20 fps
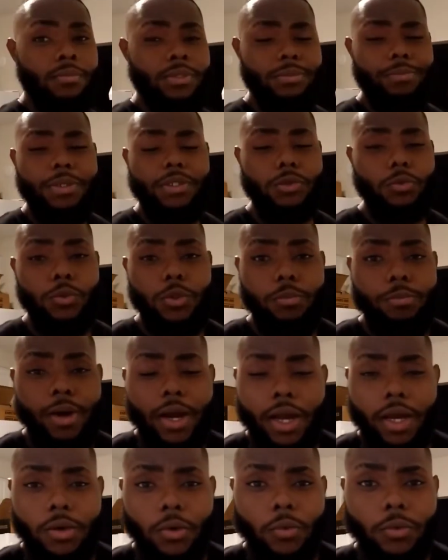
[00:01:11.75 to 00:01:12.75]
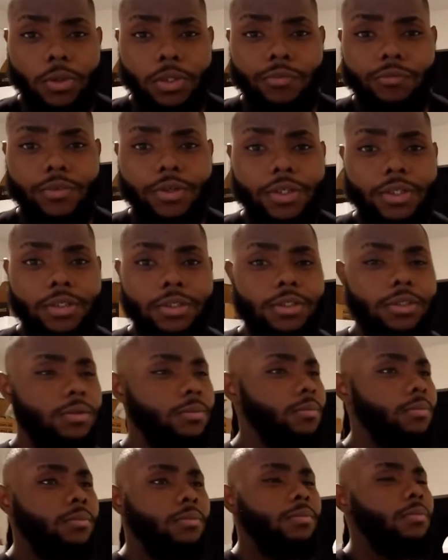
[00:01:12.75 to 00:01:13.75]
especially when you buy an OnlyFans.
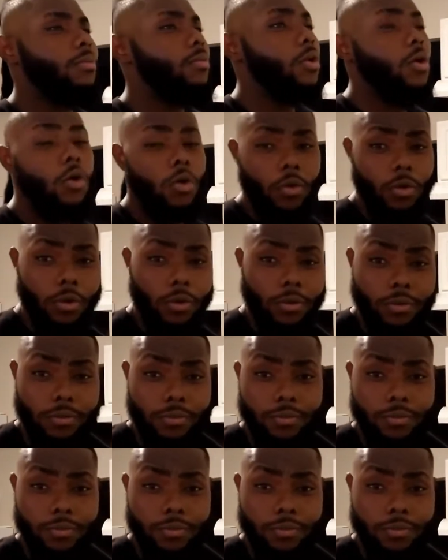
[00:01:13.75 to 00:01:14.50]
No.